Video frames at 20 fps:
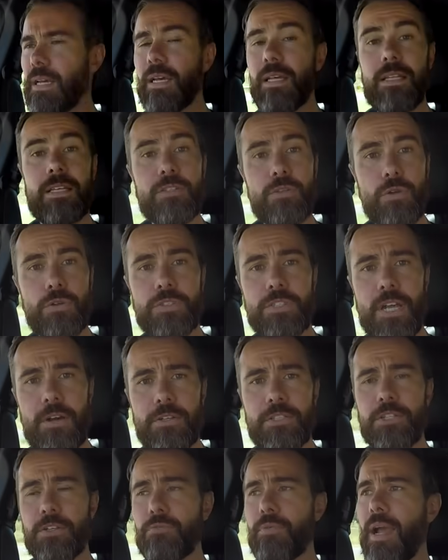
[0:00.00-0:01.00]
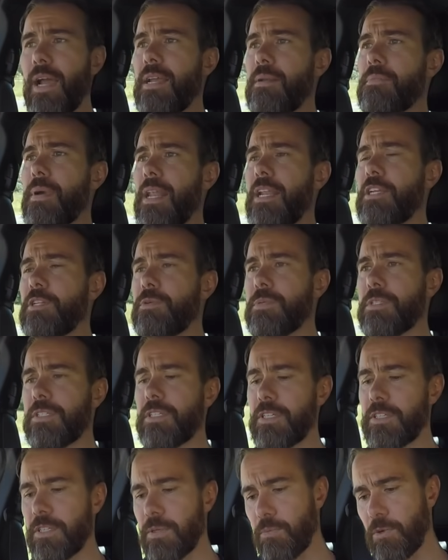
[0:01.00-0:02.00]
There's also a terrain management
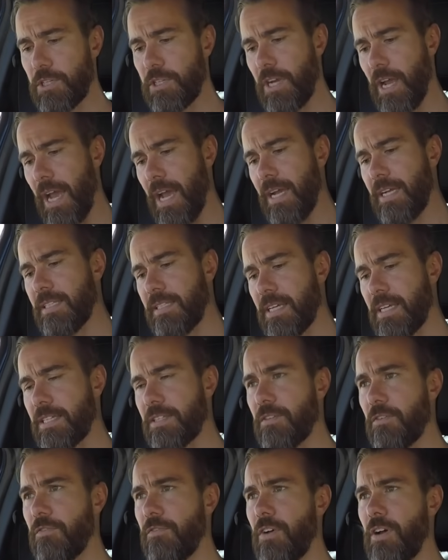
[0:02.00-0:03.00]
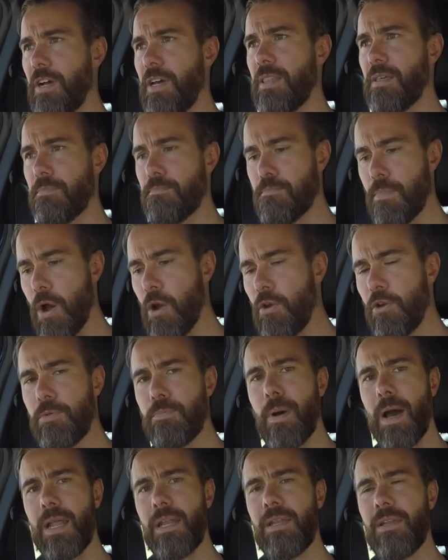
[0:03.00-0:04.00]
system which you access via the mode
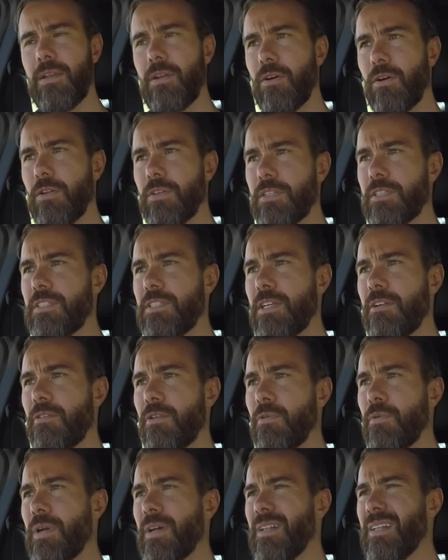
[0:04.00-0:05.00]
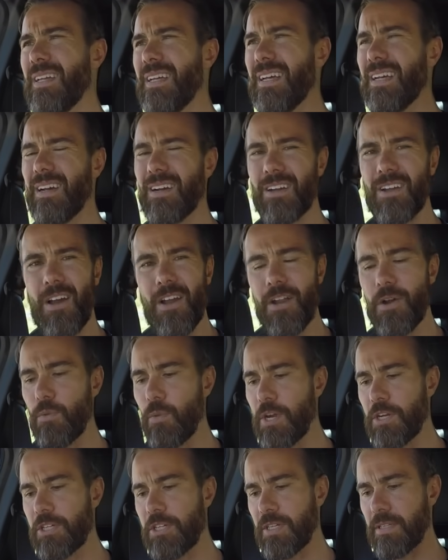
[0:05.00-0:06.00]
button on the steering wheel. Kind of
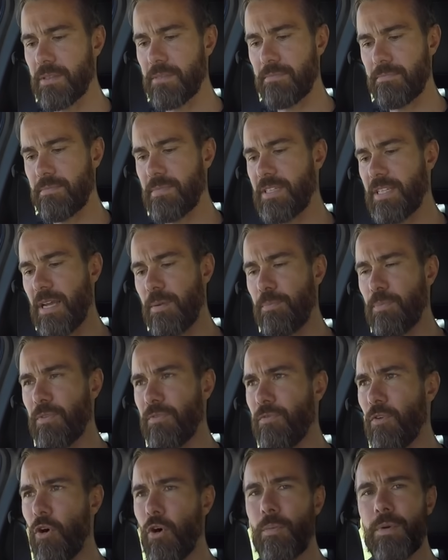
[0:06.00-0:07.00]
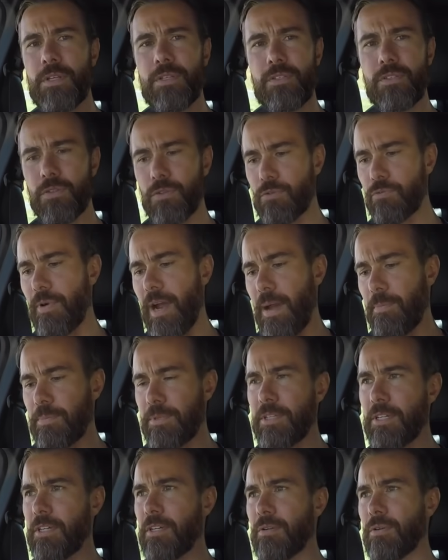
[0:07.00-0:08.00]
wish it said performance or
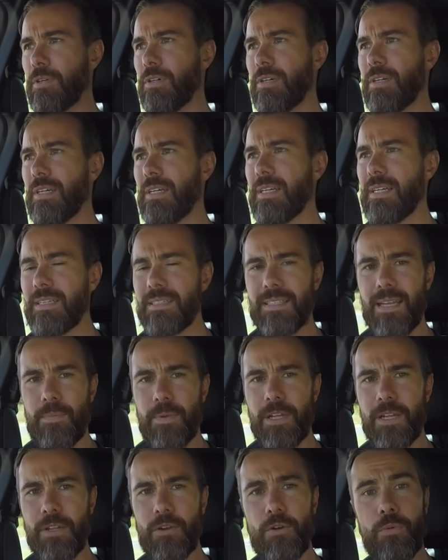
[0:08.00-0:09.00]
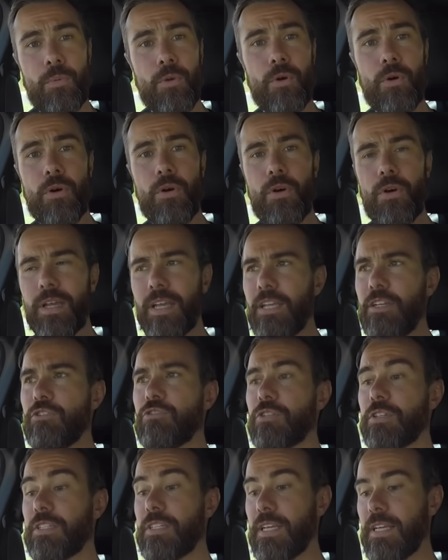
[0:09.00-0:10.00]
Raptor or something a little more
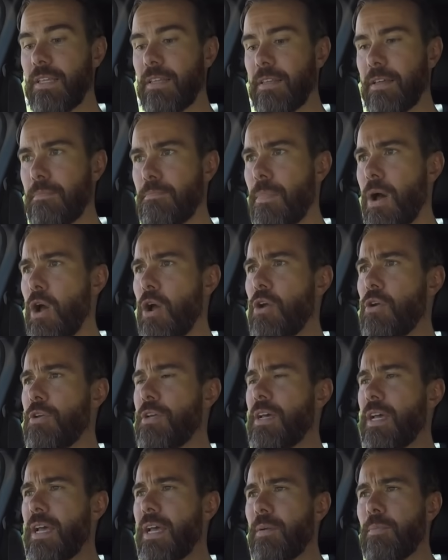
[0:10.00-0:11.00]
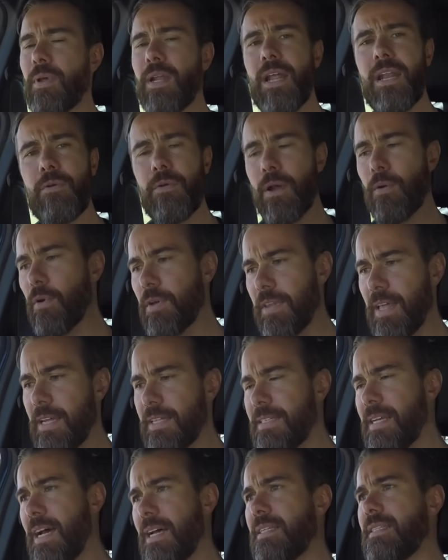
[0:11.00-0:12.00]
interesting than mode. But anyway, what
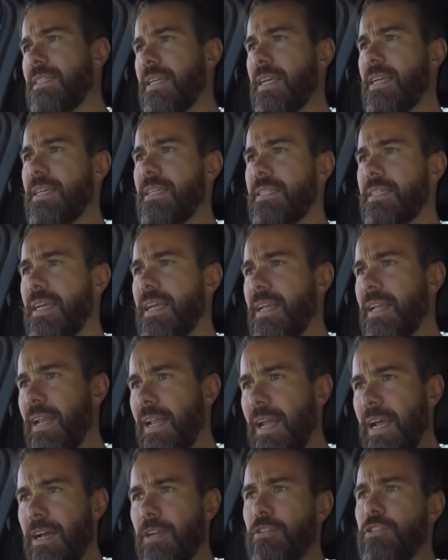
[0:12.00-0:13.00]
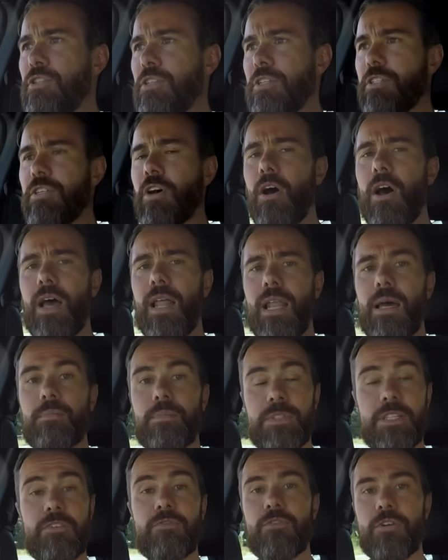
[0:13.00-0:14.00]
that does is it allows you to dial
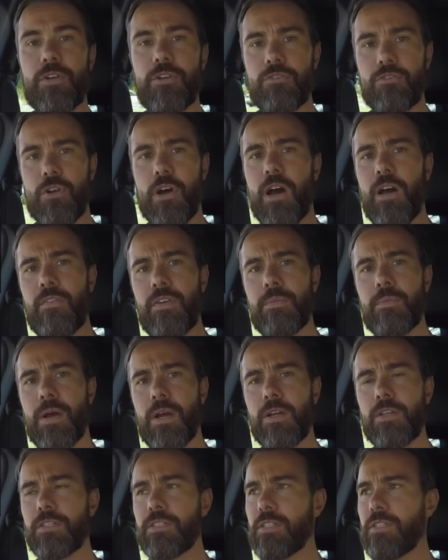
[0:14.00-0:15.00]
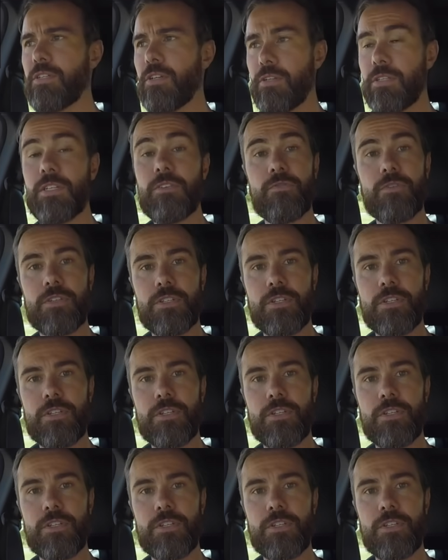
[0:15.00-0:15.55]
up different driving modes to suit different